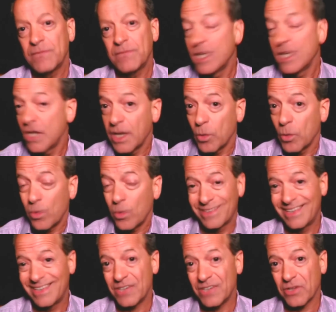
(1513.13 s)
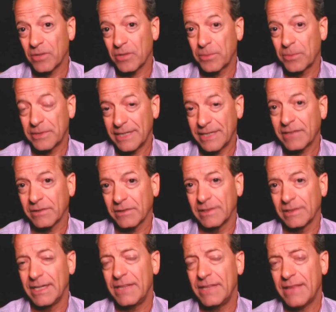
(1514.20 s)
um, with digital
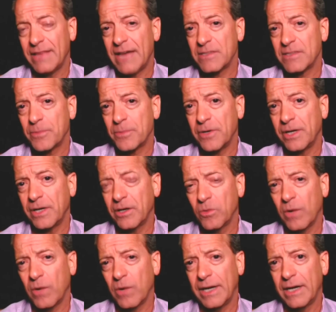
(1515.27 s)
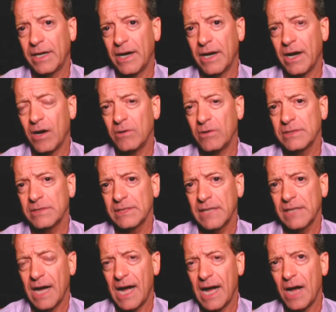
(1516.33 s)
particularly, that's a pretty good way to go,
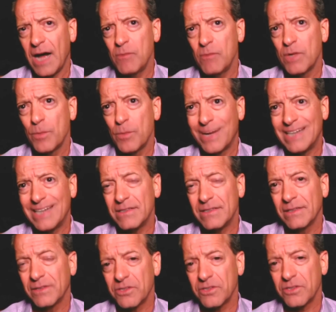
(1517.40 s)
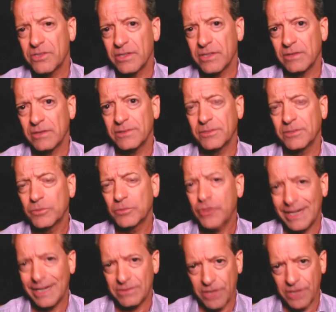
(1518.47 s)
mm-hmm. um, but there's still some
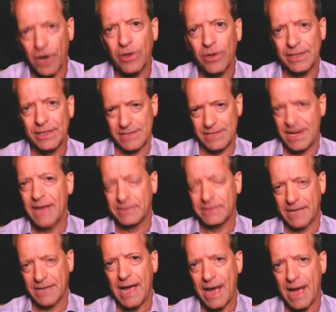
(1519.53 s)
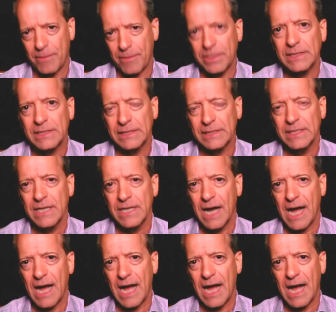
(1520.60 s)
transcoding that has to happen,
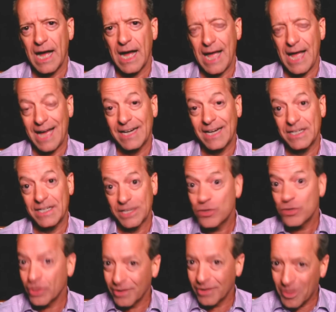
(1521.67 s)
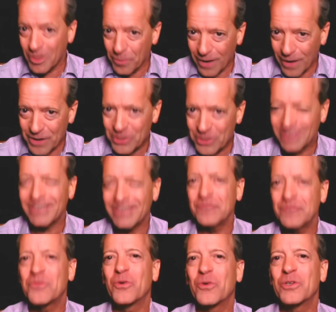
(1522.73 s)
uh, and additional compression,
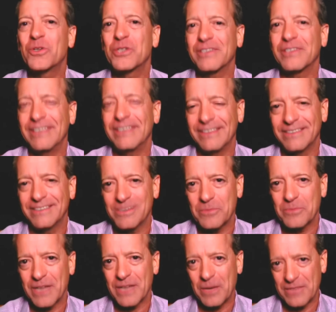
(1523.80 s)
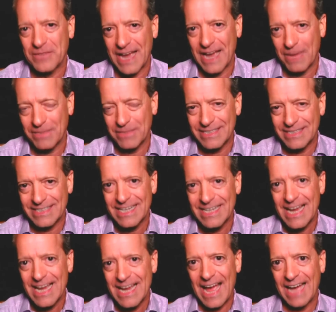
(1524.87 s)
unfortunately, that sometimes happens.
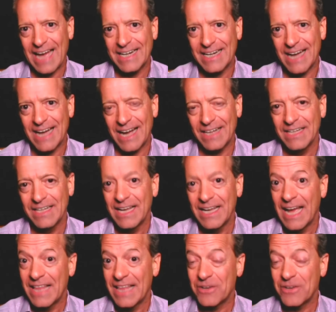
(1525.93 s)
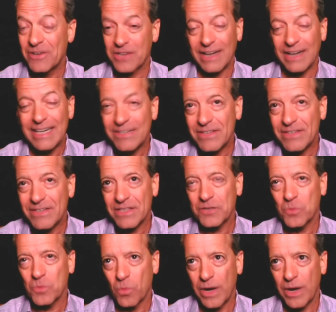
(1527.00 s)
And uh, there's even
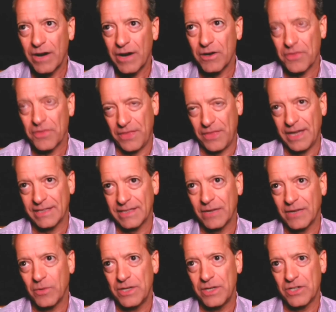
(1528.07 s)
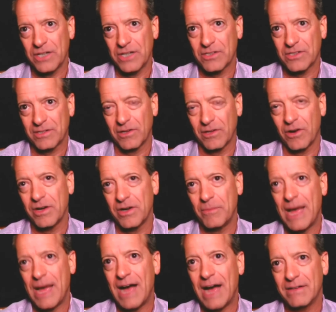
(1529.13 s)
this weird thing that we just
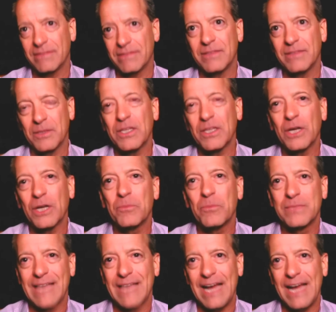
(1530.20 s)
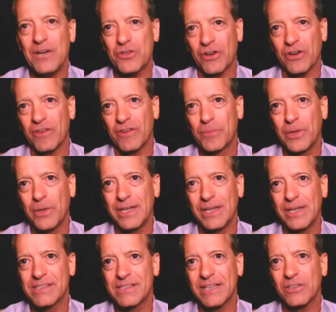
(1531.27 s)
learned about, the danger of
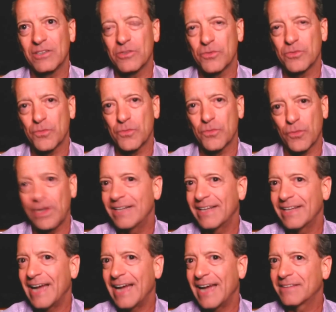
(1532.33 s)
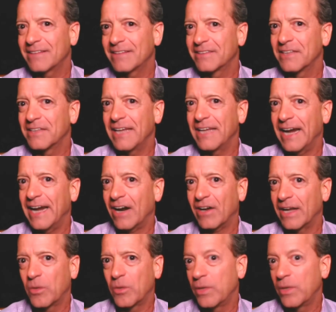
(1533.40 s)
putting signals freely out to the
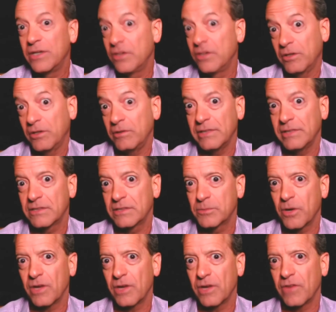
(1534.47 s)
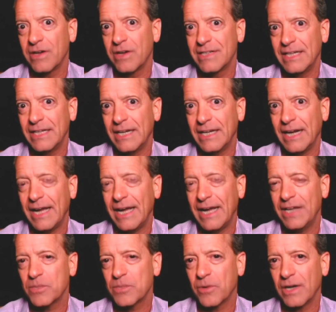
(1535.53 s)
air like we do. It's part of our D N
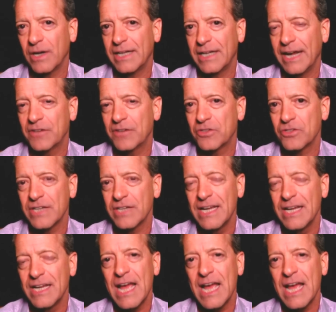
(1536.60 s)
A as broadcasters.